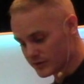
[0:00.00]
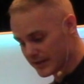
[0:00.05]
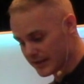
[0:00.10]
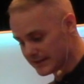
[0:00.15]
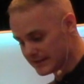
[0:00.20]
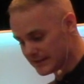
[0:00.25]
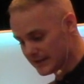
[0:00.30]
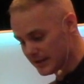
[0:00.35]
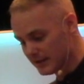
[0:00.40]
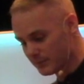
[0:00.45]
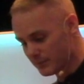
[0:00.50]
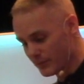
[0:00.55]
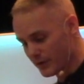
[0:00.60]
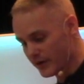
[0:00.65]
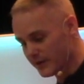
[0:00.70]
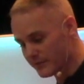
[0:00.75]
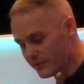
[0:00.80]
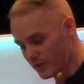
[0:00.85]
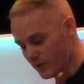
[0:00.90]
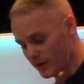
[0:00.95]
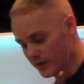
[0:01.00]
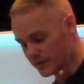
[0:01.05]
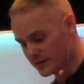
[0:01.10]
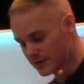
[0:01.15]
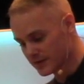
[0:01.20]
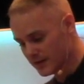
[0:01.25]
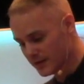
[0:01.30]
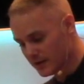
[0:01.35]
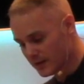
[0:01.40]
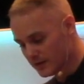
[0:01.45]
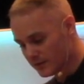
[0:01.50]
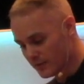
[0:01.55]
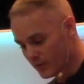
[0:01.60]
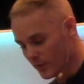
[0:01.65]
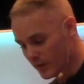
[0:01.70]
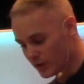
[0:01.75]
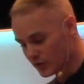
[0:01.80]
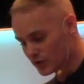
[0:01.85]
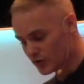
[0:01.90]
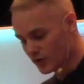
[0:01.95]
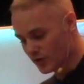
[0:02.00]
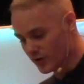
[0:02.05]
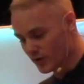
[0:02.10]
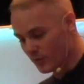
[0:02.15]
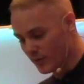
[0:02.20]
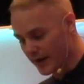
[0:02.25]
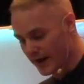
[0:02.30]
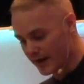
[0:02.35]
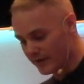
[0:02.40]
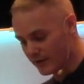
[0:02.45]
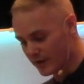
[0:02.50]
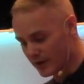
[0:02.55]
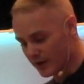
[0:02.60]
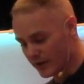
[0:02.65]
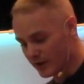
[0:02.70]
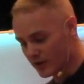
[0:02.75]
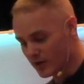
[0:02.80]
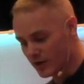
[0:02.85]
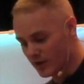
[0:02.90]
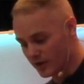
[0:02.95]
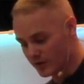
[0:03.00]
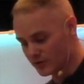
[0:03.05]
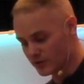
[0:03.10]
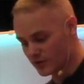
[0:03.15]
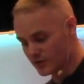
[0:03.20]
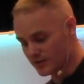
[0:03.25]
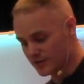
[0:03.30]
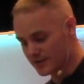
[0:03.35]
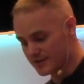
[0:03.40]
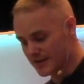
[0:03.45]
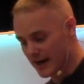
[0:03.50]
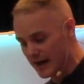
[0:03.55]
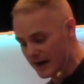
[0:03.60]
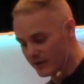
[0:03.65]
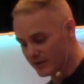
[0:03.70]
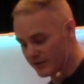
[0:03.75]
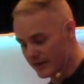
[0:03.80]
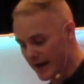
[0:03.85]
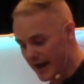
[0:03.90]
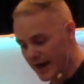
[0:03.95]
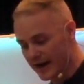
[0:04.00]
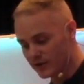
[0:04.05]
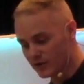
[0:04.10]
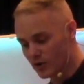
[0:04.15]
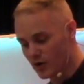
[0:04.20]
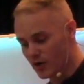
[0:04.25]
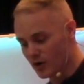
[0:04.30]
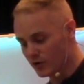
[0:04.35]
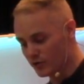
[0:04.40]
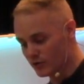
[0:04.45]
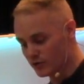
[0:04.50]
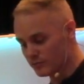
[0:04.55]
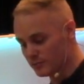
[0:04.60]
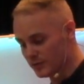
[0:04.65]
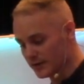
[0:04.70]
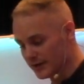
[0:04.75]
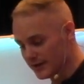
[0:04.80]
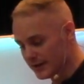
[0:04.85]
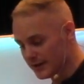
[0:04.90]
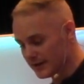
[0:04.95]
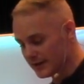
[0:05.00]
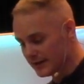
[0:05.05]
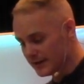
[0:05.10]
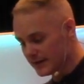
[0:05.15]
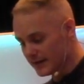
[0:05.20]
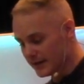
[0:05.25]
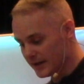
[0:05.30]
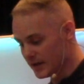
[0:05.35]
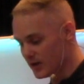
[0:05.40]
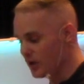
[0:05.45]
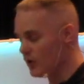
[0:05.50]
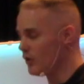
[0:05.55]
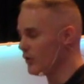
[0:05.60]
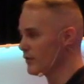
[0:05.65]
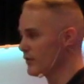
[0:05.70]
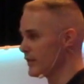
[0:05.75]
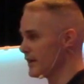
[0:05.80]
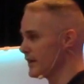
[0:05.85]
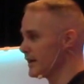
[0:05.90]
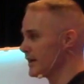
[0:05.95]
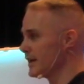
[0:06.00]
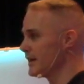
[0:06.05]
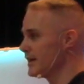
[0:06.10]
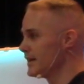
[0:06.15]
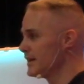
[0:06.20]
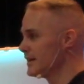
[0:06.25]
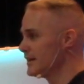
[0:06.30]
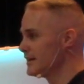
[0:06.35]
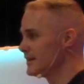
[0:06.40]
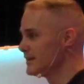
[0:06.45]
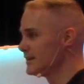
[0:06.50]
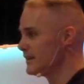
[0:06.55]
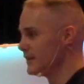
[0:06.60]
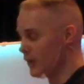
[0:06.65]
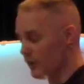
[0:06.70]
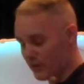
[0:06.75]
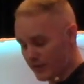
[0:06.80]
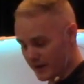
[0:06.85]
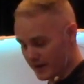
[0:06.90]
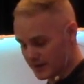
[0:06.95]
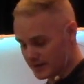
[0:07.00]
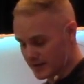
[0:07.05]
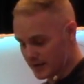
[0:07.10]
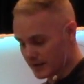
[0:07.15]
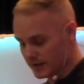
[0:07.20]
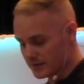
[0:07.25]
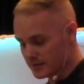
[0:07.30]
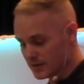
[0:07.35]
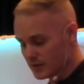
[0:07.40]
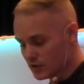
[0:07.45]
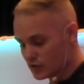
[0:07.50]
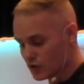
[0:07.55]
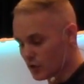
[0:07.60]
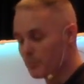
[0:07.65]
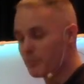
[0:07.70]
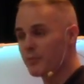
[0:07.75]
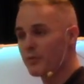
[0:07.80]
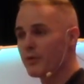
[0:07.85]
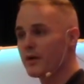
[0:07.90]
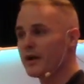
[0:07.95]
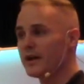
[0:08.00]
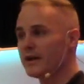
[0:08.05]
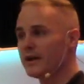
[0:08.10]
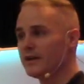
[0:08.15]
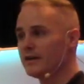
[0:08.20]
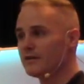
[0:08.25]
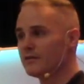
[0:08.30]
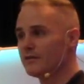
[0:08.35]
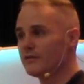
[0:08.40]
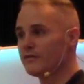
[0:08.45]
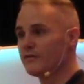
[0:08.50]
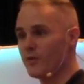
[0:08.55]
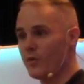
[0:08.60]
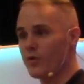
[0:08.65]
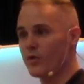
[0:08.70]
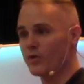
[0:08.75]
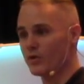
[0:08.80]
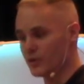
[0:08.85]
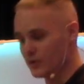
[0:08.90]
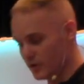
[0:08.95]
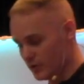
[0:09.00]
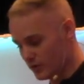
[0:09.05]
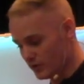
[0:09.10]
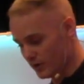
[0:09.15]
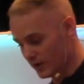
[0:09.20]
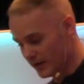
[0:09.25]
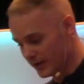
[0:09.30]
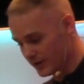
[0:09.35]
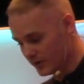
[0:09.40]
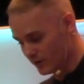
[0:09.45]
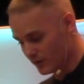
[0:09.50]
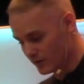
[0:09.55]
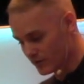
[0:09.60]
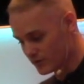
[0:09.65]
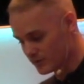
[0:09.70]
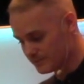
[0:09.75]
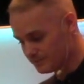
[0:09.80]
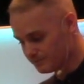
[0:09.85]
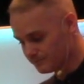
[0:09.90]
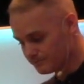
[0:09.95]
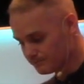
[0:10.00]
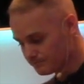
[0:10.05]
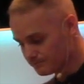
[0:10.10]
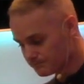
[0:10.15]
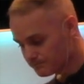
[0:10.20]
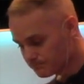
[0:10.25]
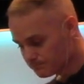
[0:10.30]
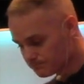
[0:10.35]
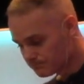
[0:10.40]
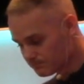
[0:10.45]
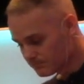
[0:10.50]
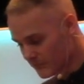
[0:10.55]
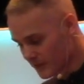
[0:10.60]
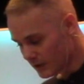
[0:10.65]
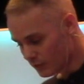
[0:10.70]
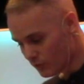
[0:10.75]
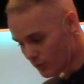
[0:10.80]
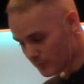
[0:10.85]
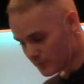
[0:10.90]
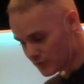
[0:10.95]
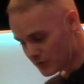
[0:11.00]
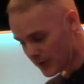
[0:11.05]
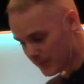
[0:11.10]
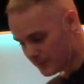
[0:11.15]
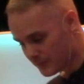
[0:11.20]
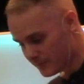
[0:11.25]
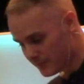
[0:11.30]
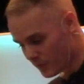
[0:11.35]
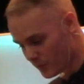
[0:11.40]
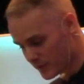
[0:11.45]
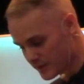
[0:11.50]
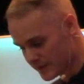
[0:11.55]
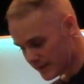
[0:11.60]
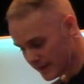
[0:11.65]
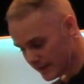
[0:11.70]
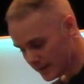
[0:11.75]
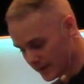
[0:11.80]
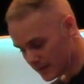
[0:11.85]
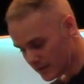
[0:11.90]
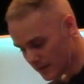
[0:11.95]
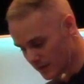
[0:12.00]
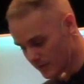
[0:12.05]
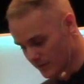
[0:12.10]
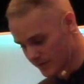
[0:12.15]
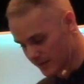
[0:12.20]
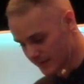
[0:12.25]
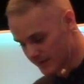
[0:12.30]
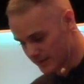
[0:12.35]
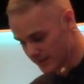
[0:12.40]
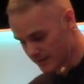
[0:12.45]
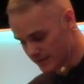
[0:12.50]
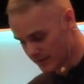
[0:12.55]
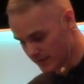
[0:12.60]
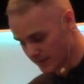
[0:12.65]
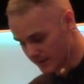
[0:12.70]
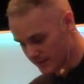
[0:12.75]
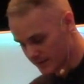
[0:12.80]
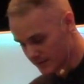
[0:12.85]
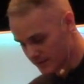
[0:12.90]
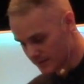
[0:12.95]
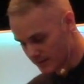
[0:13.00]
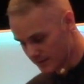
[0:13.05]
18, pray for us, for we are sure that we have a clear conscience, desiring to act honorably in all thing, in all things, that is. So pray for your leaders. Romans chapter 14 in closing says this.